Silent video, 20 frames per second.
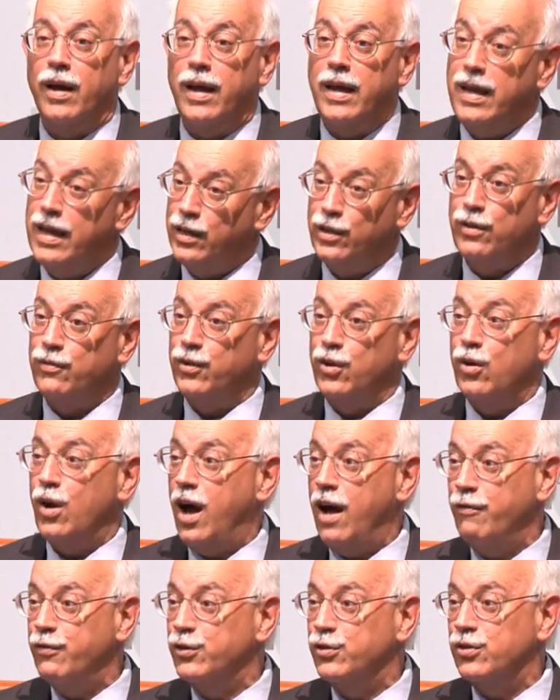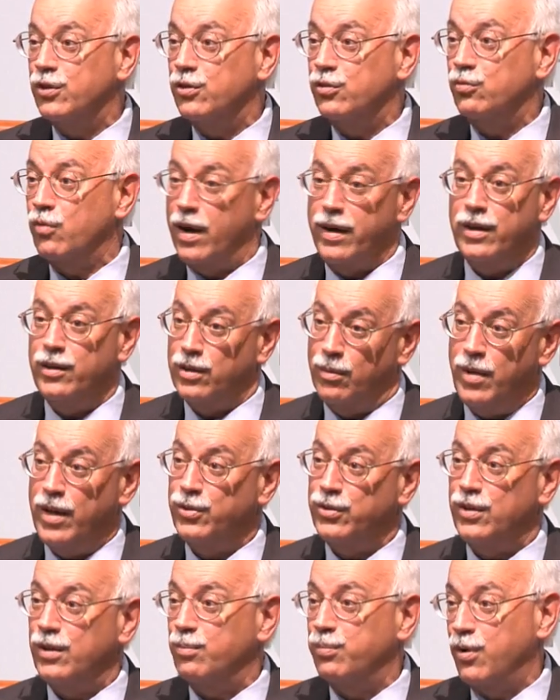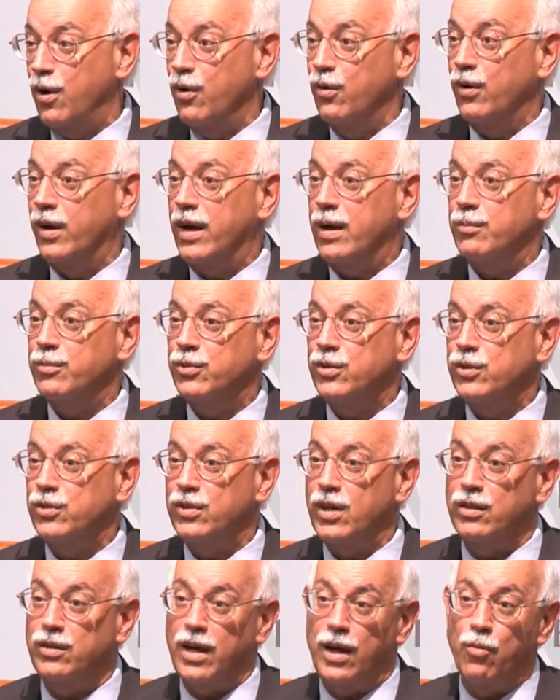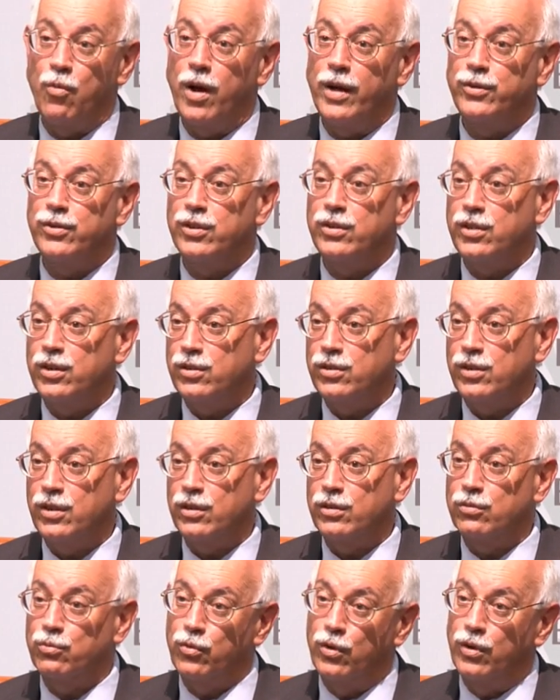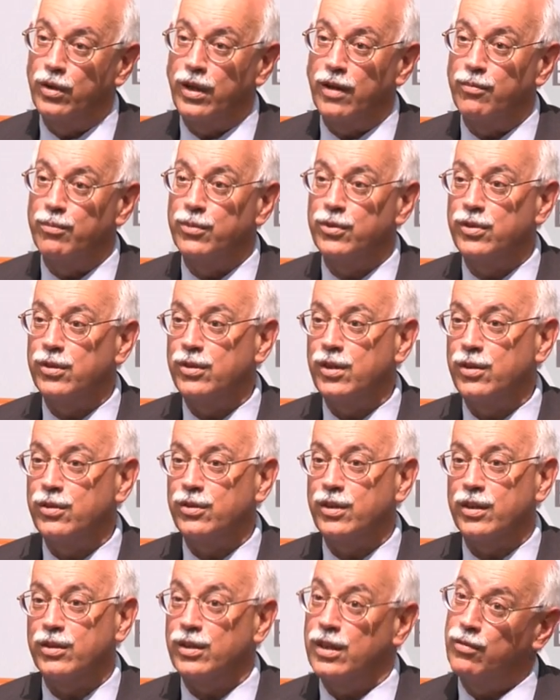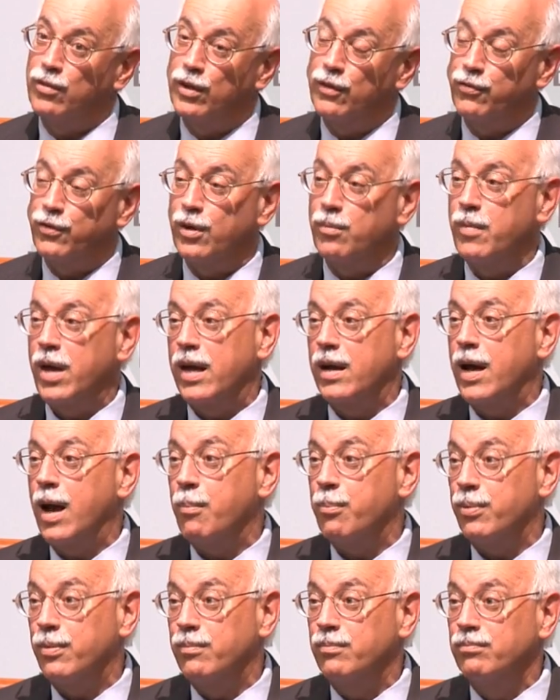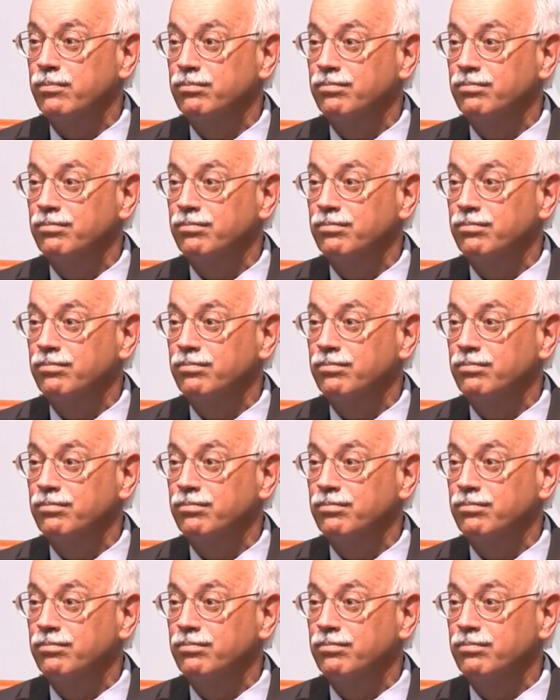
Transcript: he interviewed officers running domestic programs. He said, they want statistics, we'll give them statistics, even if they're made up.